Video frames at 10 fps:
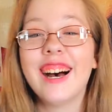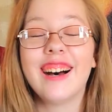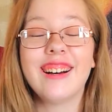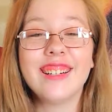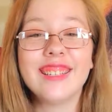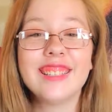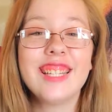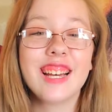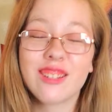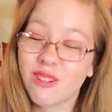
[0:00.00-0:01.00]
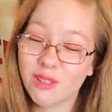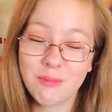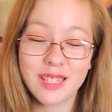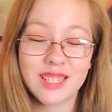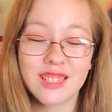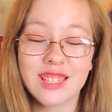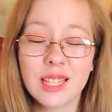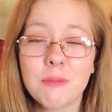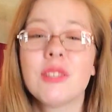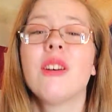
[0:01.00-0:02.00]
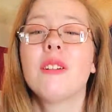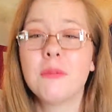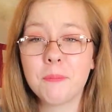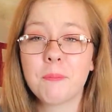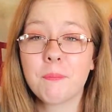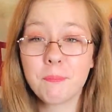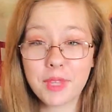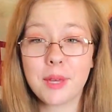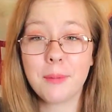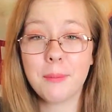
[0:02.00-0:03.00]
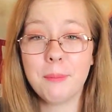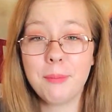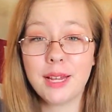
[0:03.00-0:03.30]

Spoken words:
Yeah, Ghostbusters theme song, my